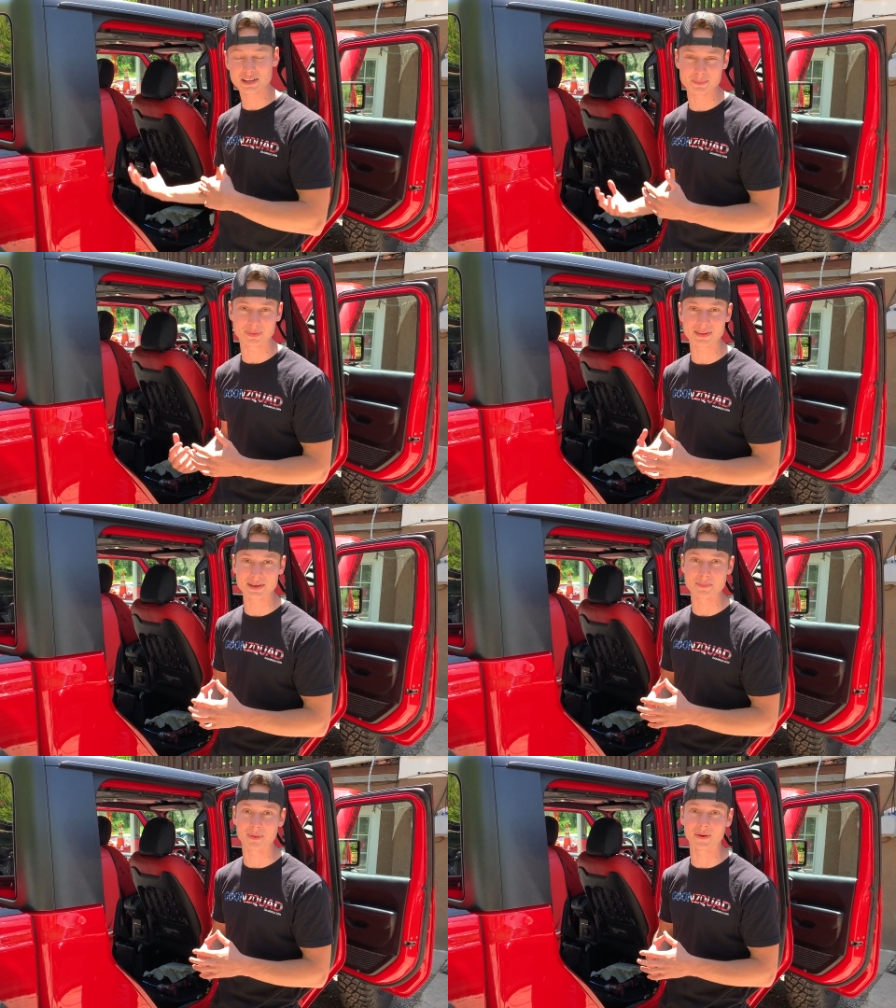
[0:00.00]
it completely
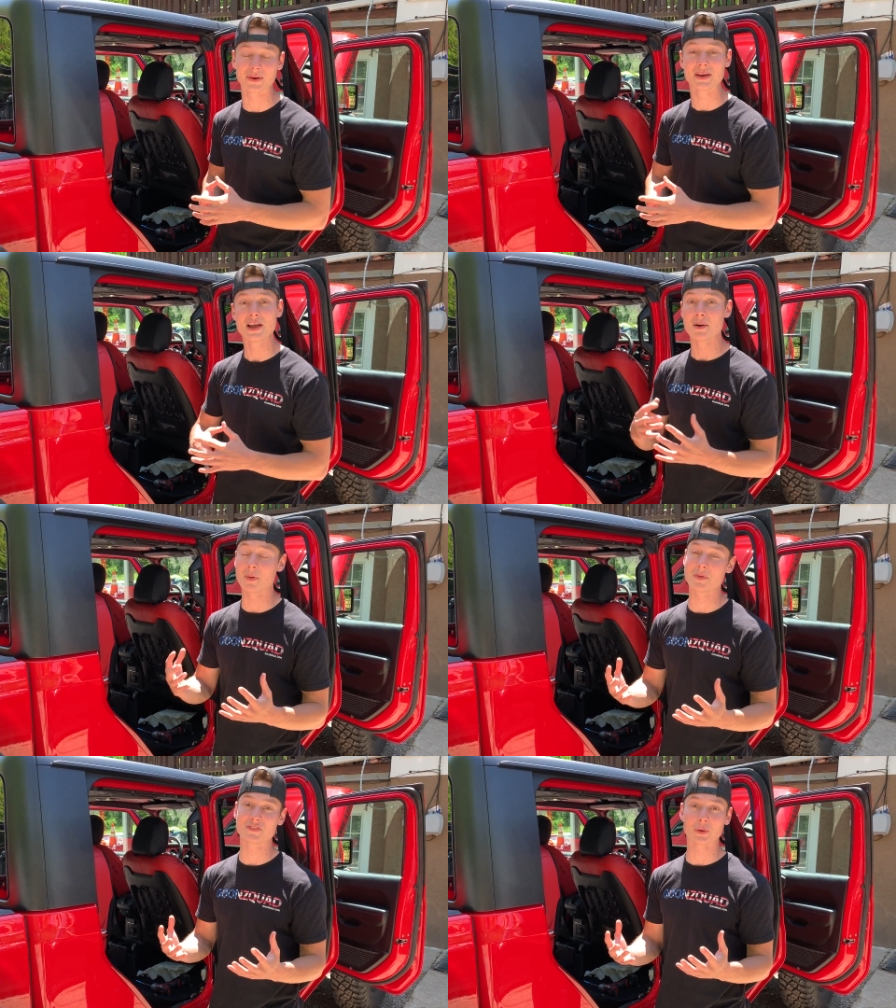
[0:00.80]
apart. But
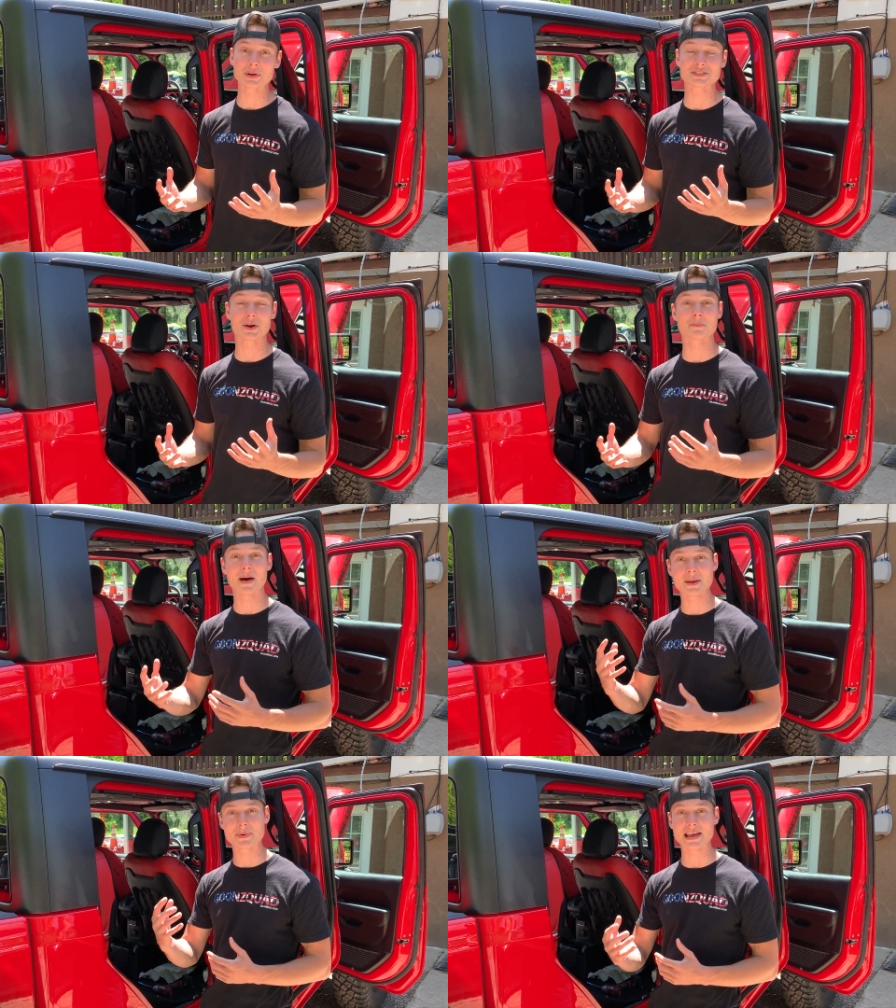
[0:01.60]
before we started
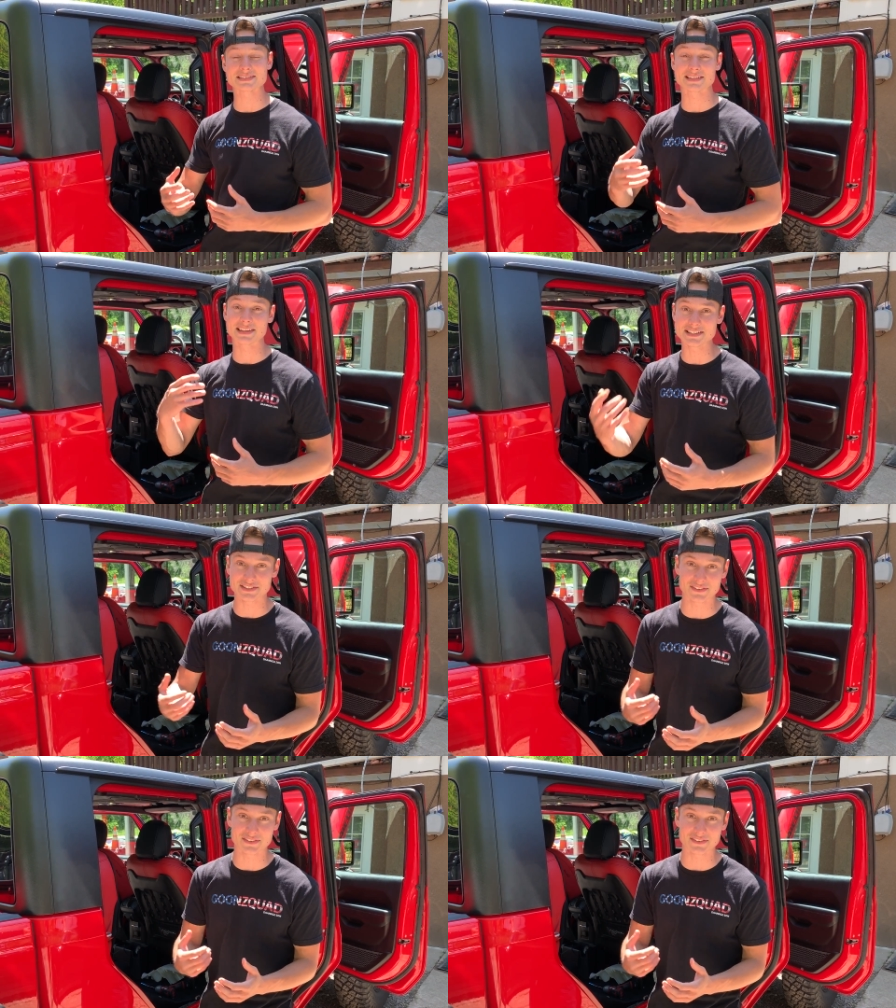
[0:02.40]
bypassing each